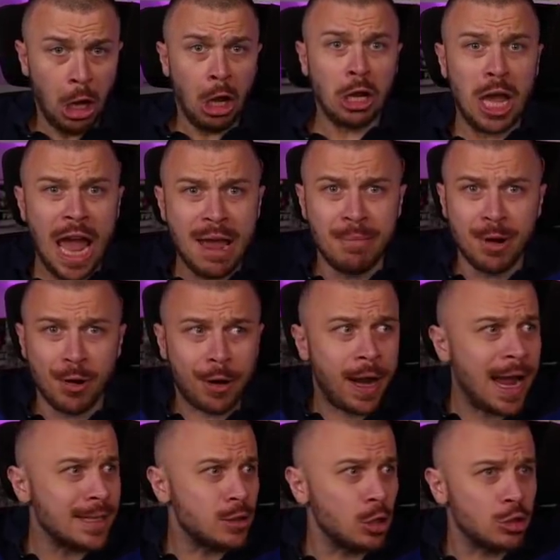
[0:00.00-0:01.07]
Gabriel
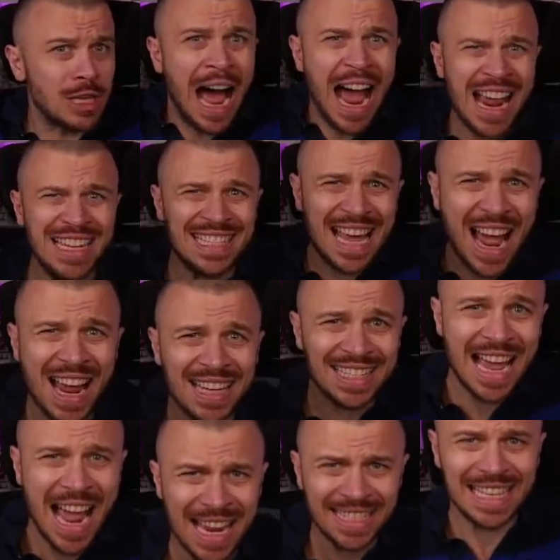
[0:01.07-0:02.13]
Jesus, ice, ice,
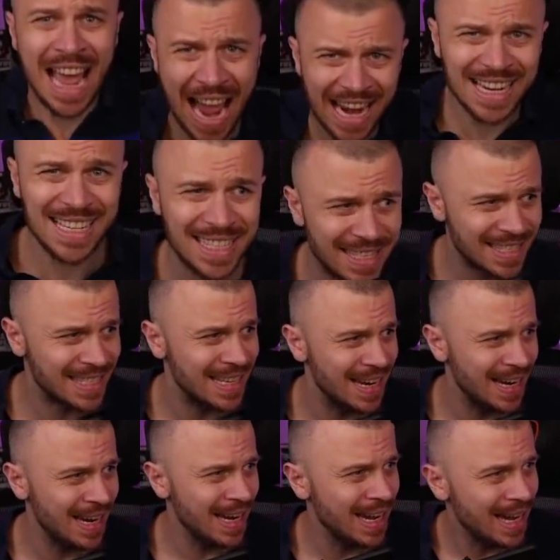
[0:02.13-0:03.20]
ice, ice.
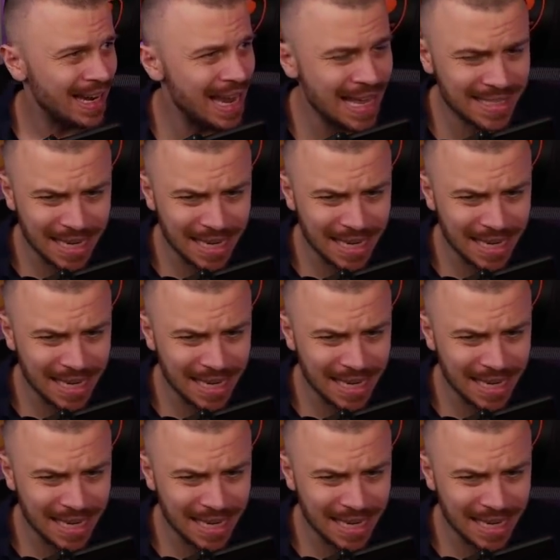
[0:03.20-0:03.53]
Let's